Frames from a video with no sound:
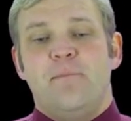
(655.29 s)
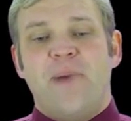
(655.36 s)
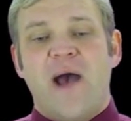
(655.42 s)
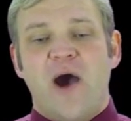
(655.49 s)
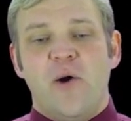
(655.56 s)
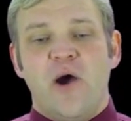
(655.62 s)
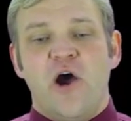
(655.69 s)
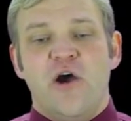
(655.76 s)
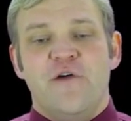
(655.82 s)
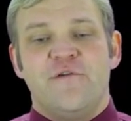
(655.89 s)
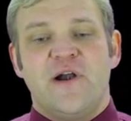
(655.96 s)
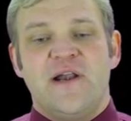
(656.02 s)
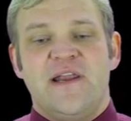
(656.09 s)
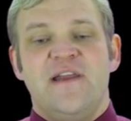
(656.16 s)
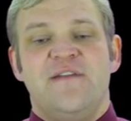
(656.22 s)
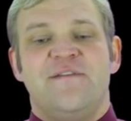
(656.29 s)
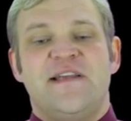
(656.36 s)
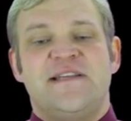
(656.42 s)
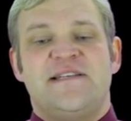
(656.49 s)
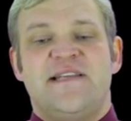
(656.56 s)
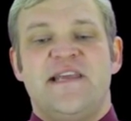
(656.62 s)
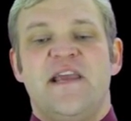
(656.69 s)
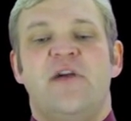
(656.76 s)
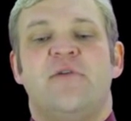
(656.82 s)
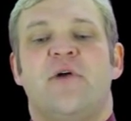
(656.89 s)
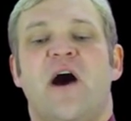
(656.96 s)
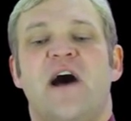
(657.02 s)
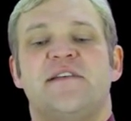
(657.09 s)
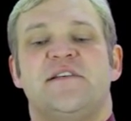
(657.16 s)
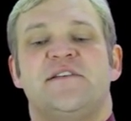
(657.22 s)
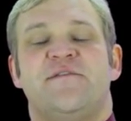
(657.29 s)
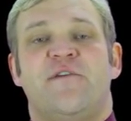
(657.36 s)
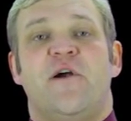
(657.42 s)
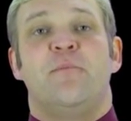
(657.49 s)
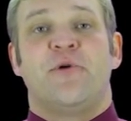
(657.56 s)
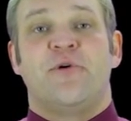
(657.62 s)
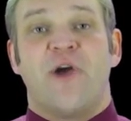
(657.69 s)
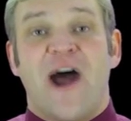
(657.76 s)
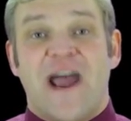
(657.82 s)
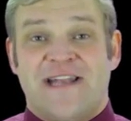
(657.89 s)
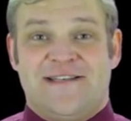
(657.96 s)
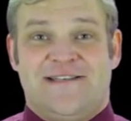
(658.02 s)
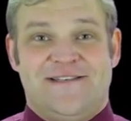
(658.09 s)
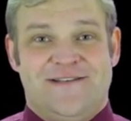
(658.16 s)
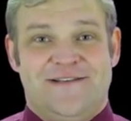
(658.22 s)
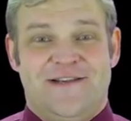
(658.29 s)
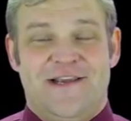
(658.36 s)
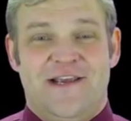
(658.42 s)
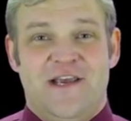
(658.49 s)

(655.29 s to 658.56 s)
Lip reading: Power over an investee arises from rights.